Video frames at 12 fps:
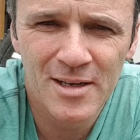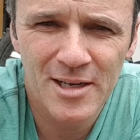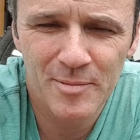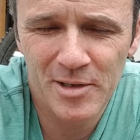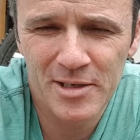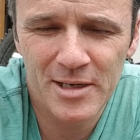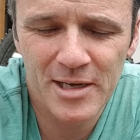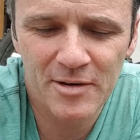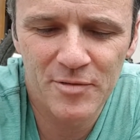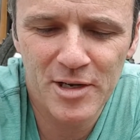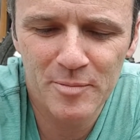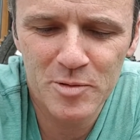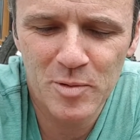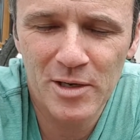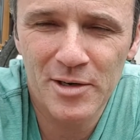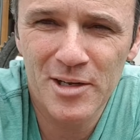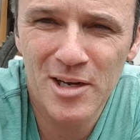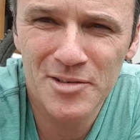like every time as well
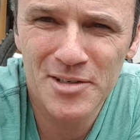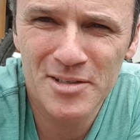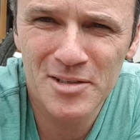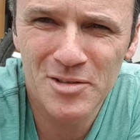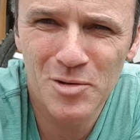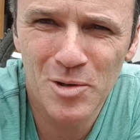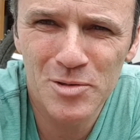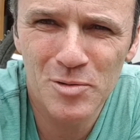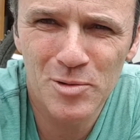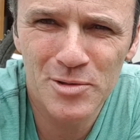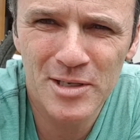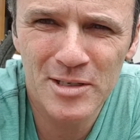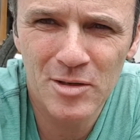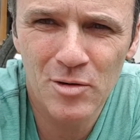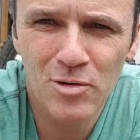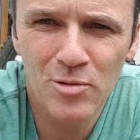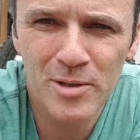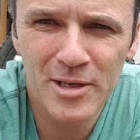that I contacted Go Outdoors, they say,
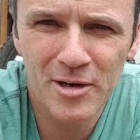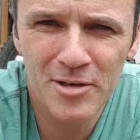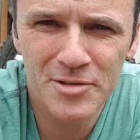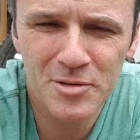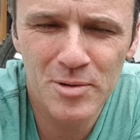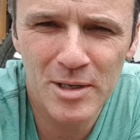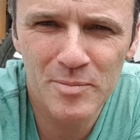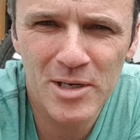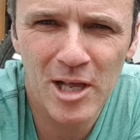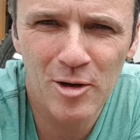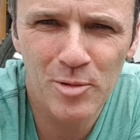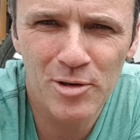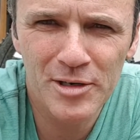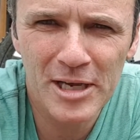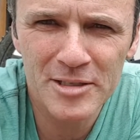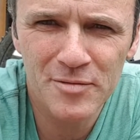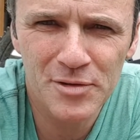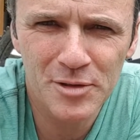oh, we'll get on to Calibre and
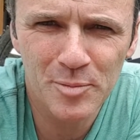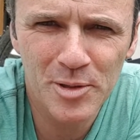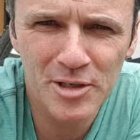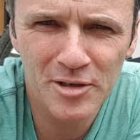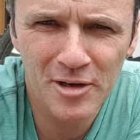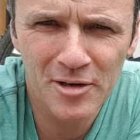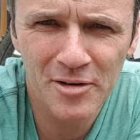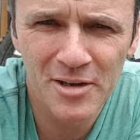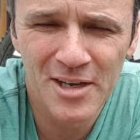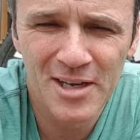ask for their opinion on it.